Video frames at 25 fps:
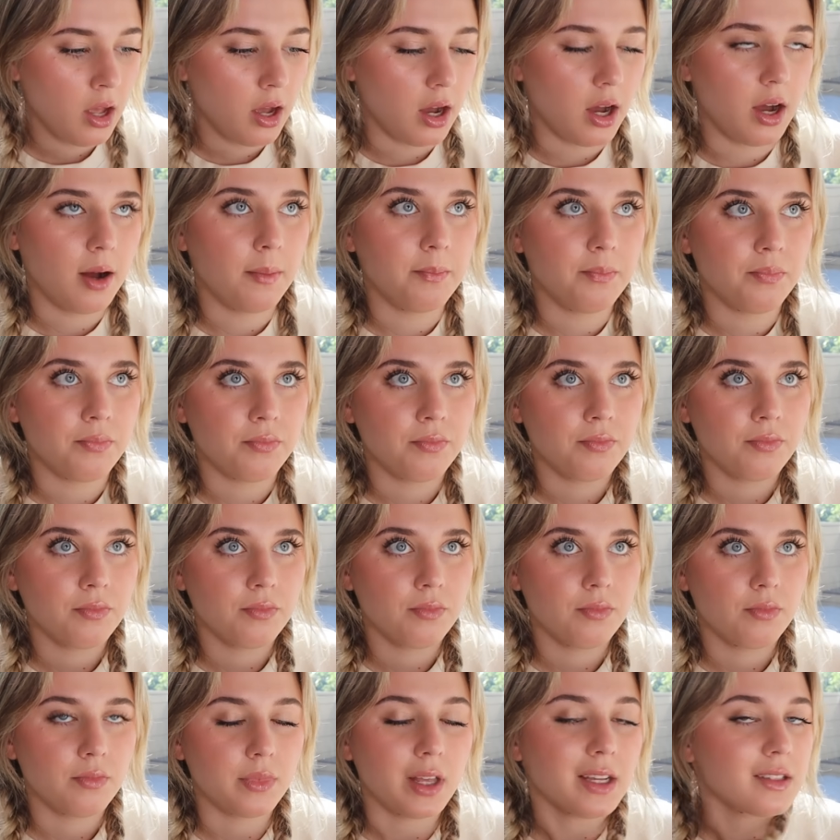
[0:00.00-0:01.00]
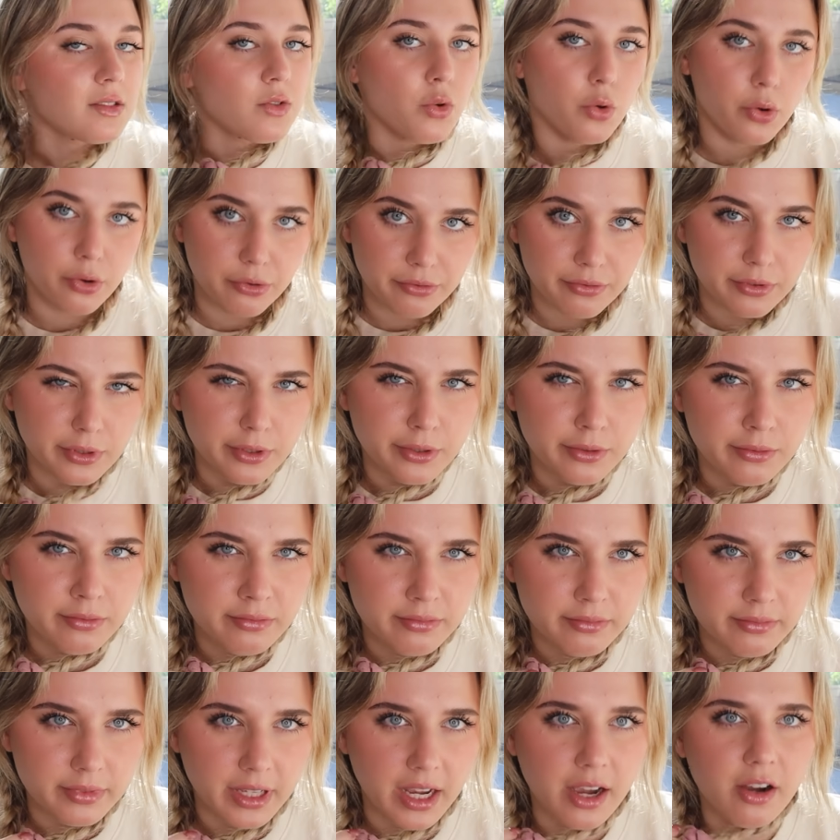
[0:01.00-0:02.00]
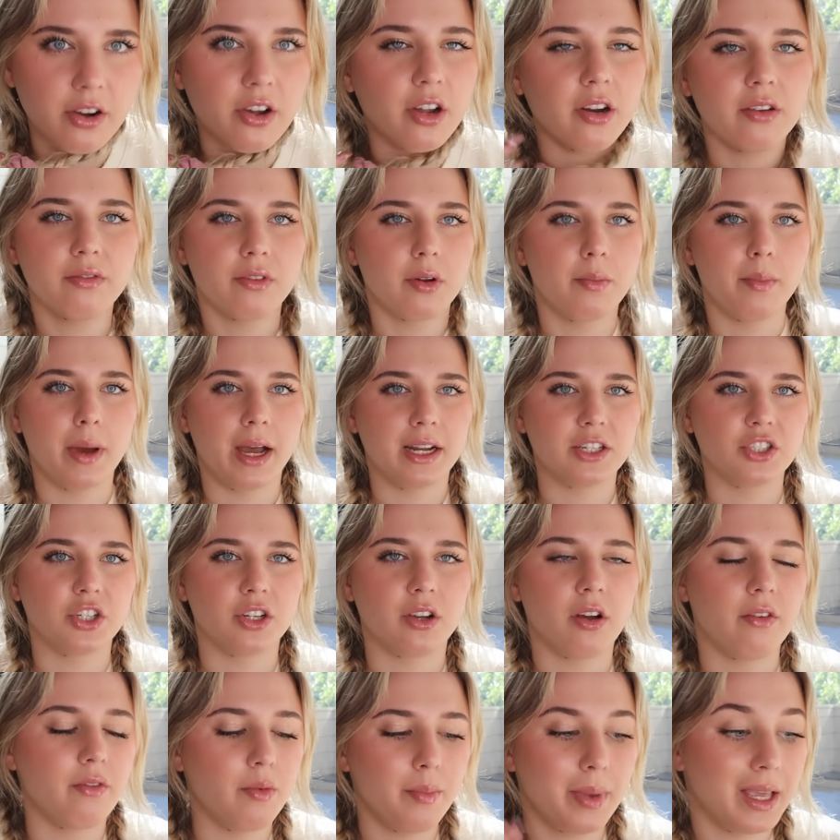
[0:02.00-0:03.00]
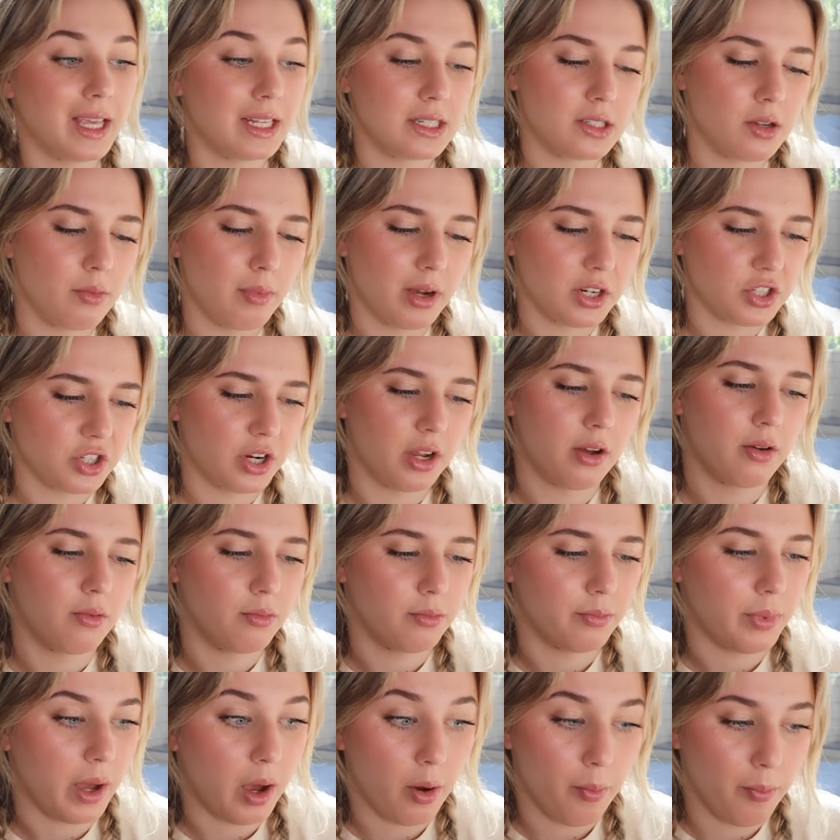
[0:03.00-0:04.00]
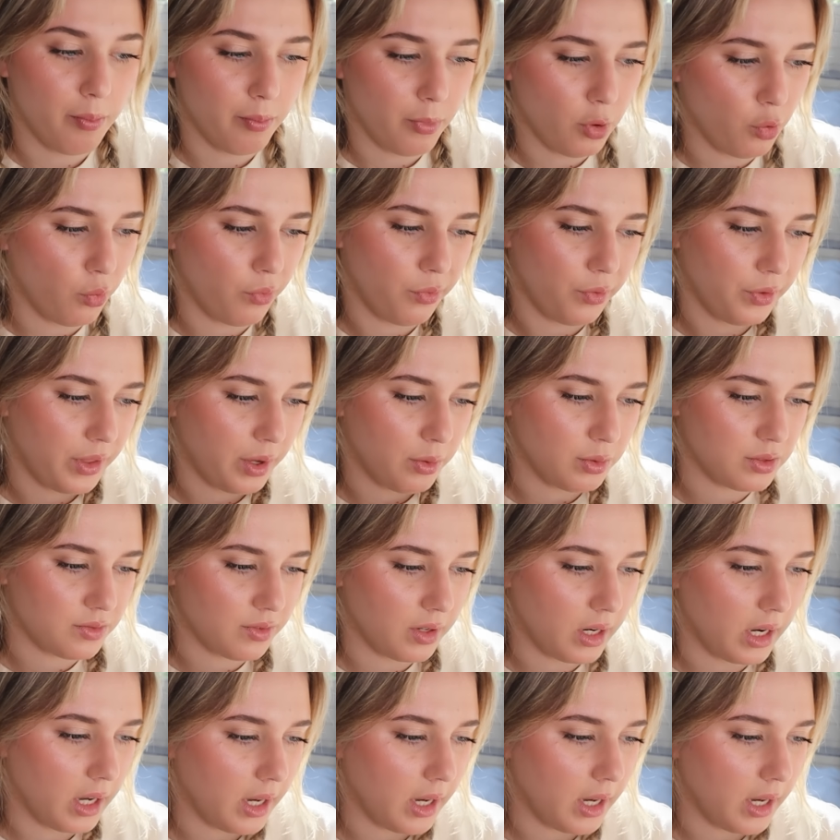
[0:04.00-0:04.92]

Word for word: Um, that's awful. Like, I can't even imagine, I can't even begin to imagine how, how awful that was for